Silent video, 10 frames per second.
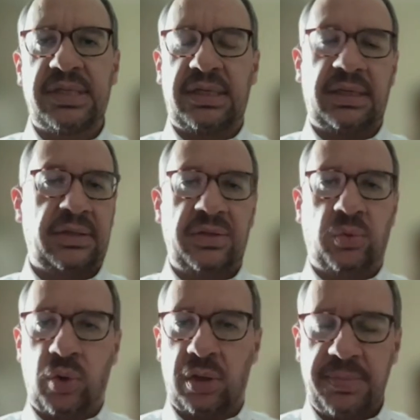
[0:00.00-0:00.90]

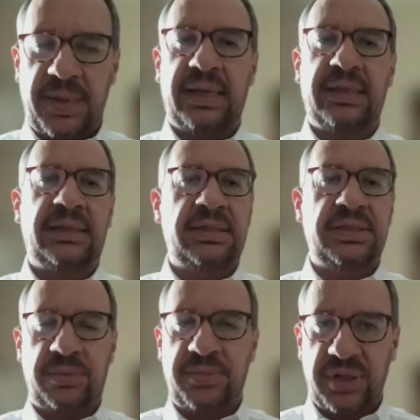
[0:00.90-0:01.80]
the World Bank, the
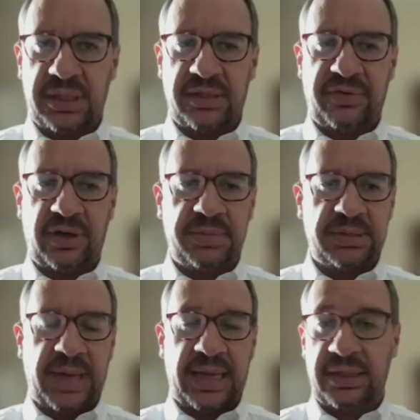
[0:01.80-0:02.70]
Inter-American
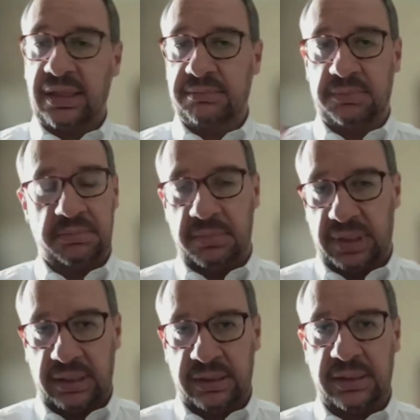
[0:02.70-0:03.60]
Development Bank,
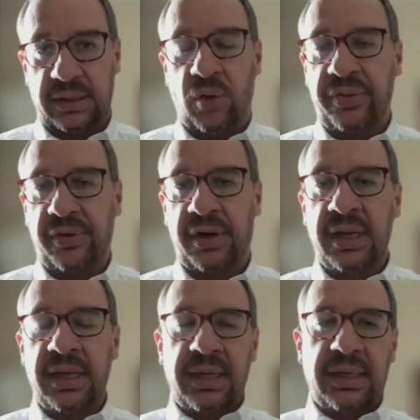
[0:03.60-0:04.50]
other